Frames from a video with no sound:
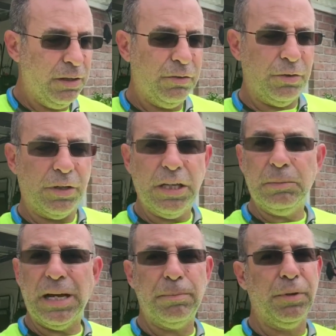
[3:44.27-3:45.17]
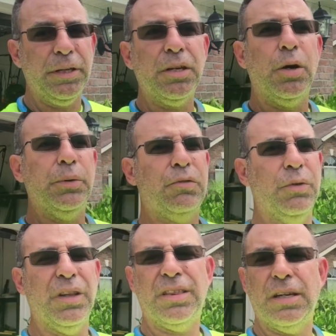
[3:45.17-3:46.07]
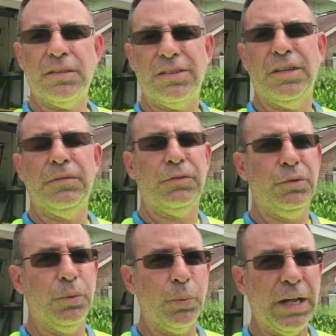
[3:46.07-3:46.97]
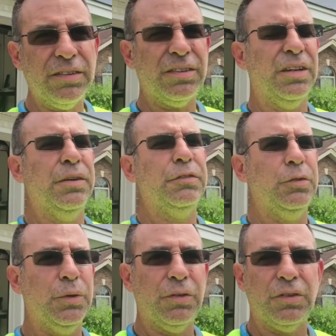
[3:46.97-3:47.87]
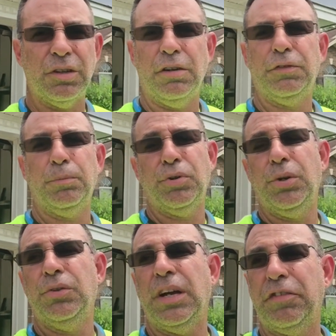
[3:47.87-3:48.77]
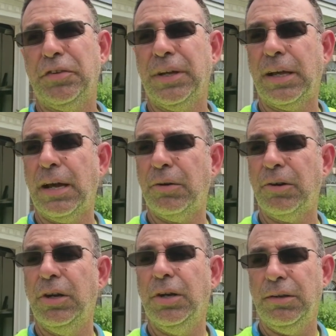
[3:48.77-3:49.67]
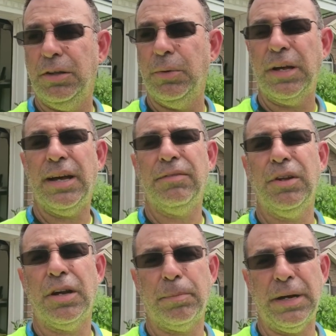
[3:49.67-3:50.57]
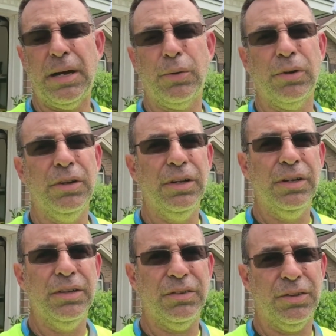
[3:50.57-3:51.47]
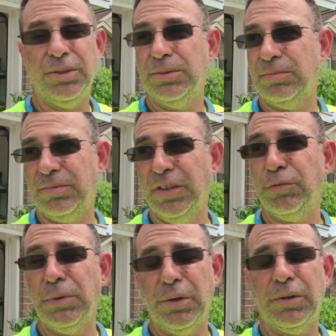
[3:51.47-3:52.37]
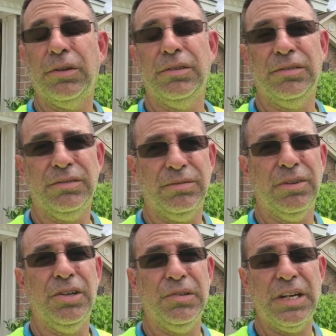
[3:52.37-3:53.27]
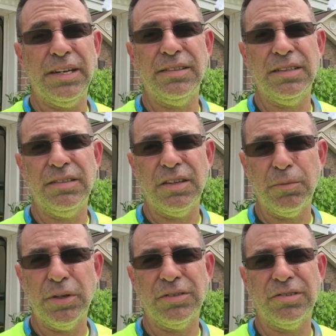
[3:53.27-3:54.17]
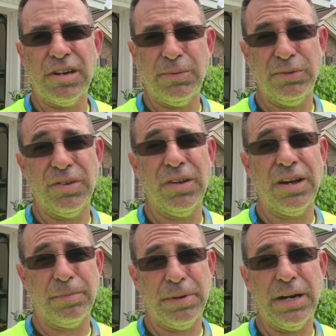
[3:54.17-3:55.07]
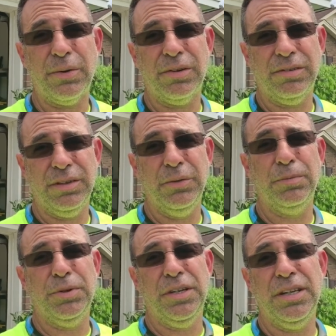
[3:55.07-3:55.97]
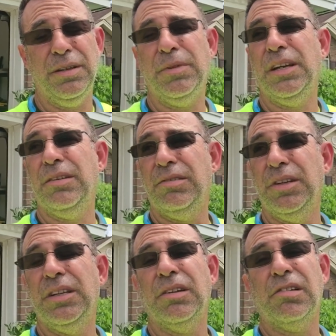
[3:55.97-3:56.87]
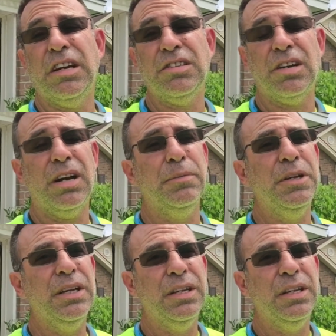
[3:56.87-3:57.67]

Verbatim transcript: So to keep that blade going through the thick stuff, through the wet stuff, through the stuff the pros have to encounter, you want to have a lot of power. So this motor, 190cc Briggs & Stratton was a lot of power. It was pretty neat, man. It really did a great job.